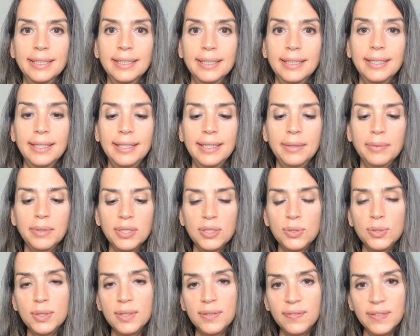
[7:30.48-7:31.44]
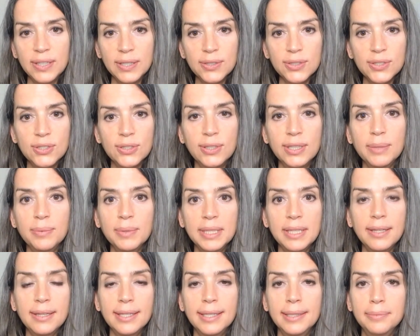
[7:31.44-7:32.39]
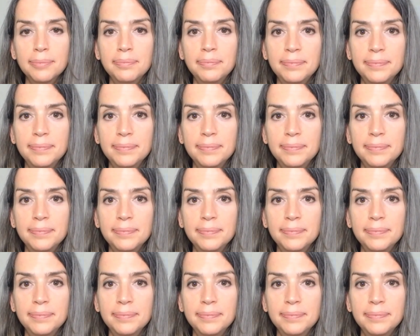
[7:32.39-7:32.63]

And now we're going to do the fingers starting with the thumb.